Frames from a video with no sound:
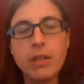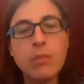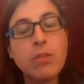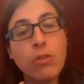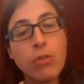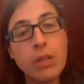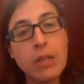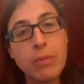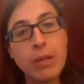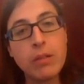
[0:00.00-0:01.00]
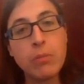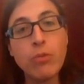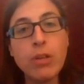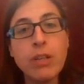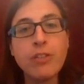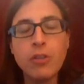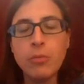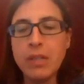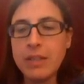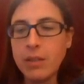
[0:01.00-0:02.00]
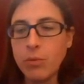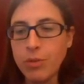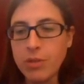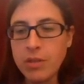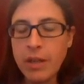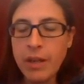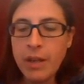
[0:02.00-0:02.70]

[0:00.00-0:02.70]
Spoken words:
And I'm talking here about the marine terminating ones,